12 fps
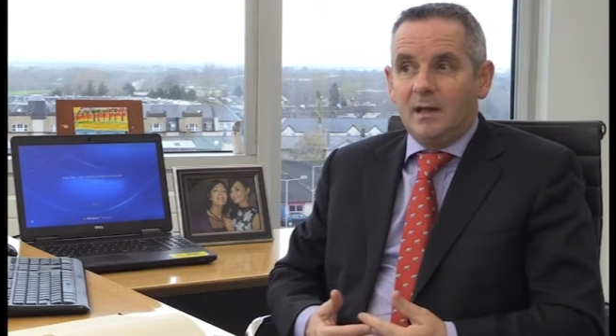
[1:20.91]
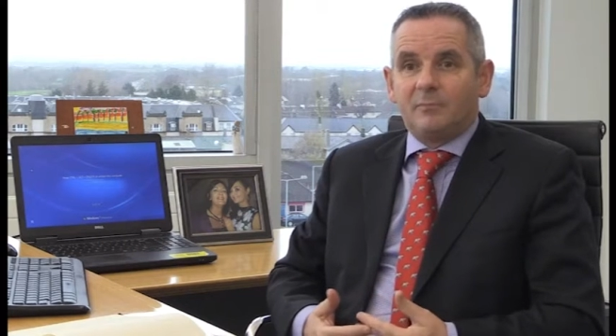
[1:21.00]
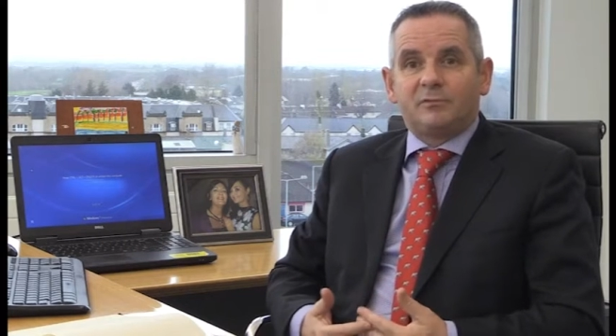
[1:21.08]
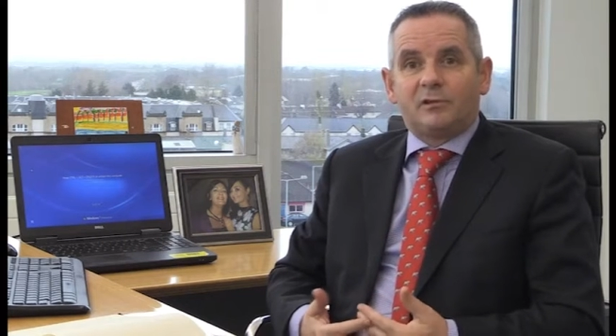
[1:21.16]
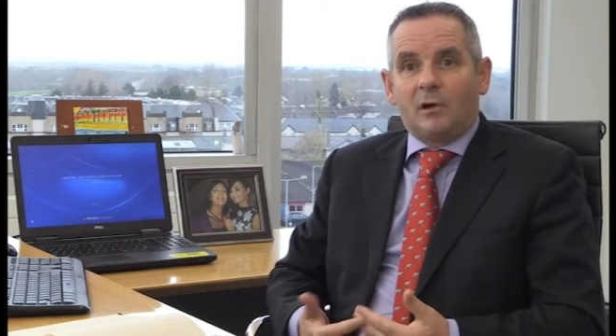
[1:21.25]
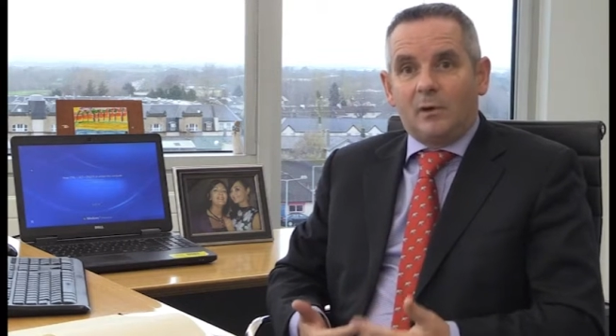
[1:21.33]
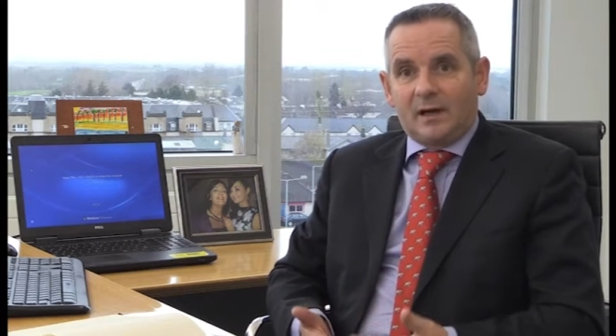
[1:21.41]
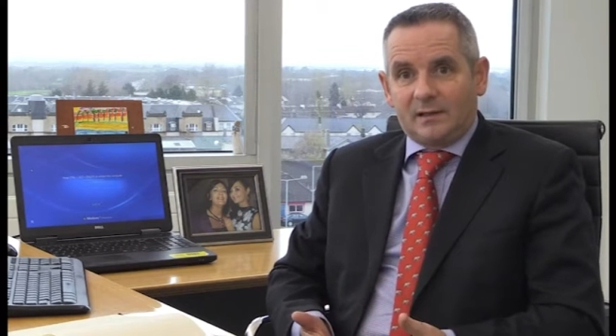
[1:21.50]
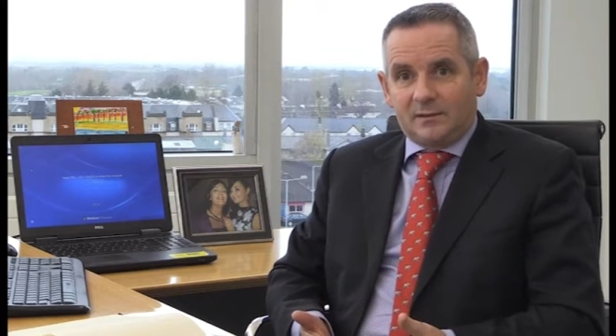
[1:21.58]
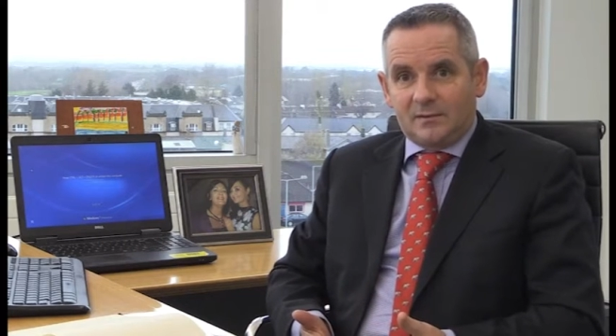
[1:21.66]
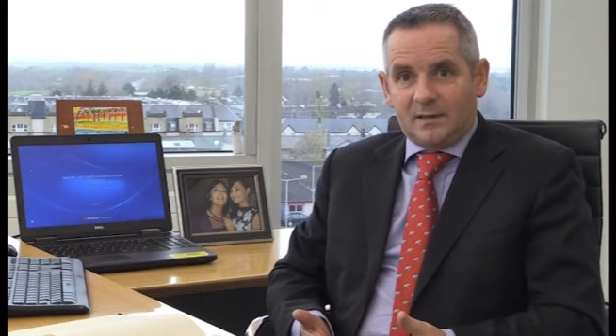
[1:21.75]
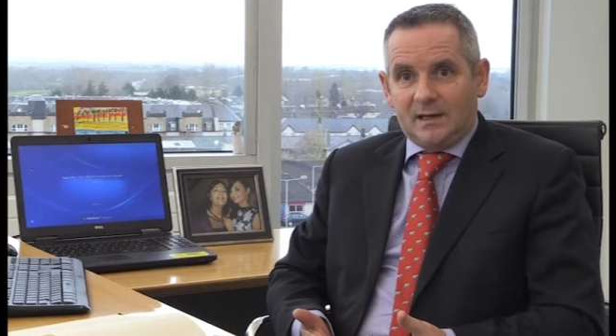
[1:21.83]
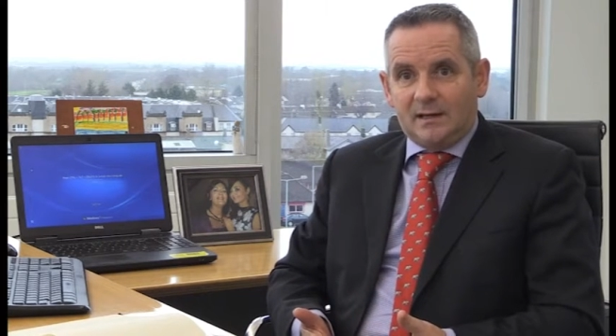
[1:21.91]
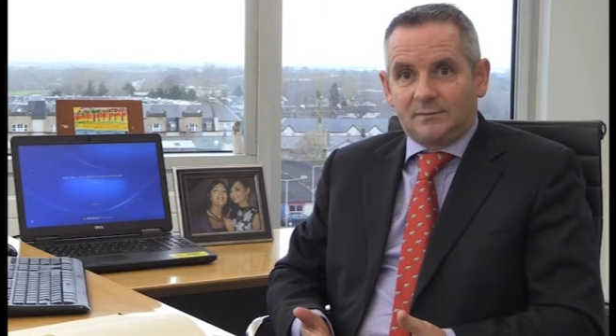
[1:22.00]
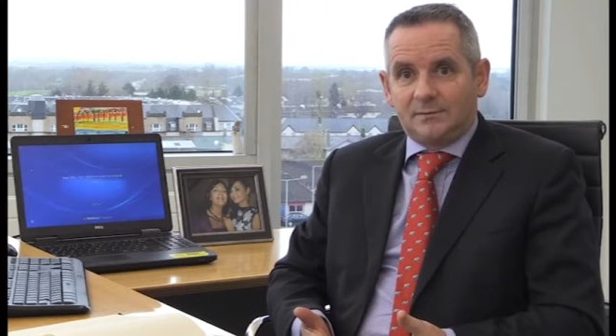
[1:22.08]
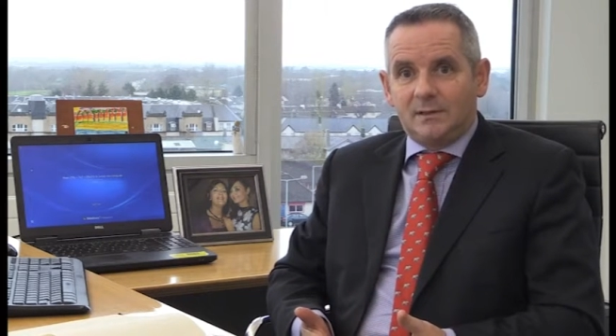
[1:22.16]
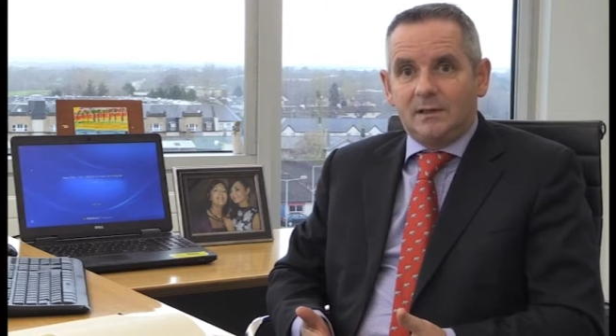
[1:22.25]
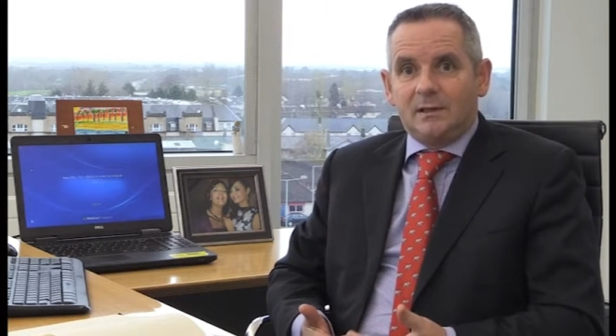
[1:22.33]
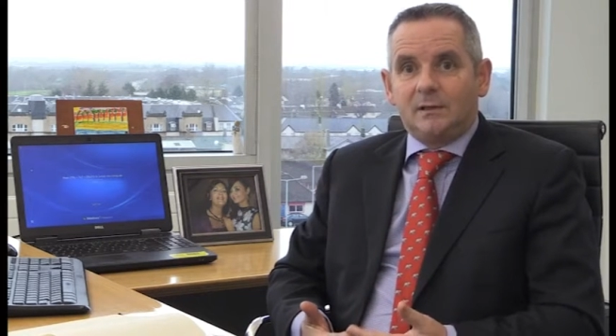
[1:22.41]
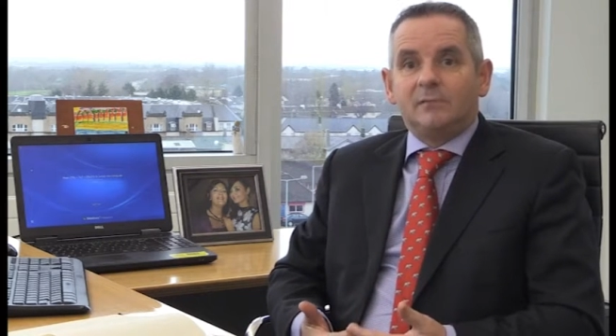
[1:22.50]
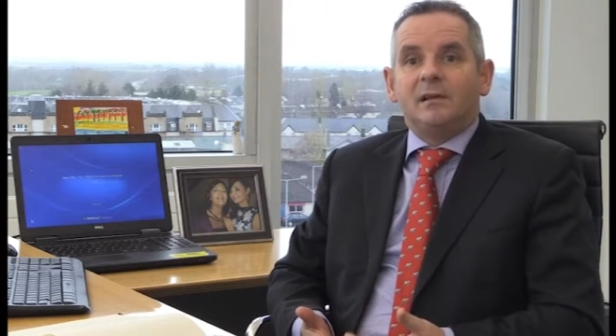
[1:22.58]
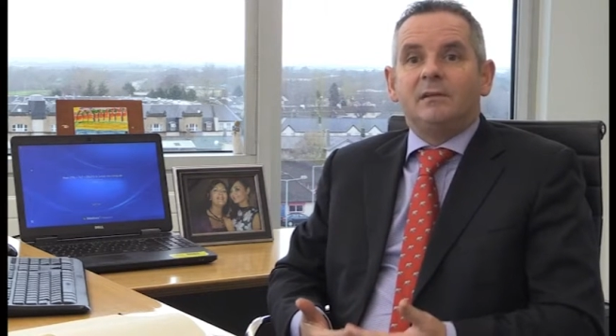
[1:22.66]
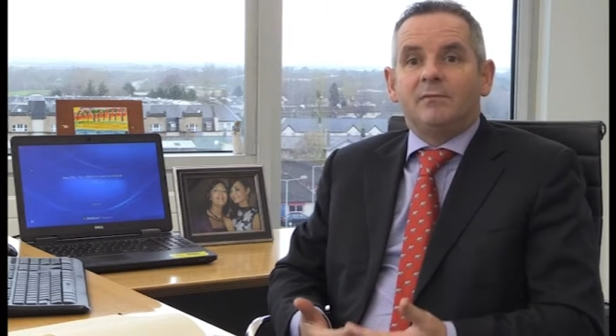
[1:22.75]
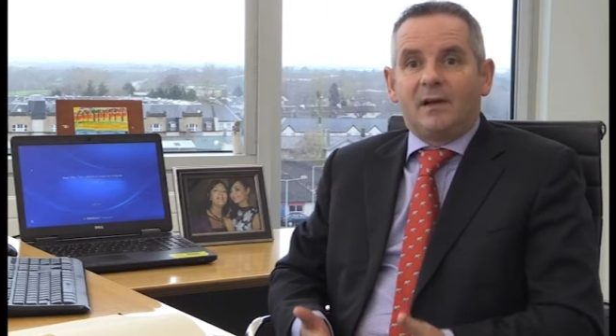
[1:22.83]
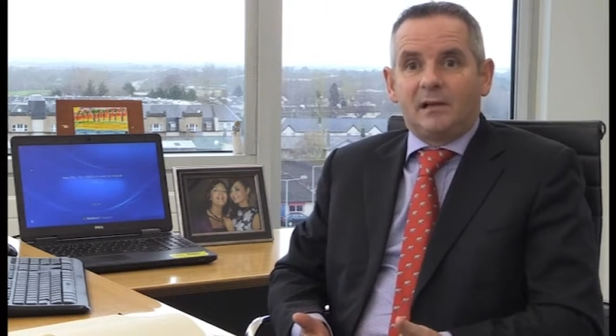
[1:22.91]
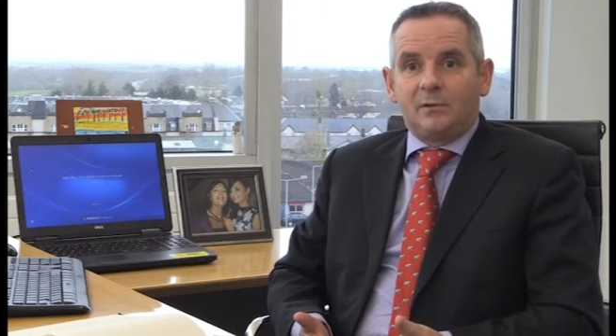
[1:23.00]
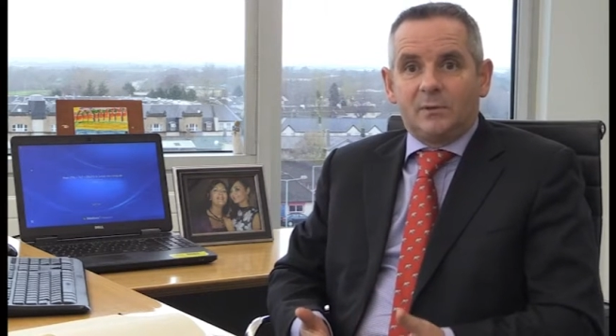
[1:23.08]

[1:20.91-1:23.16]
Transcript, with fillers: proactive staff who really value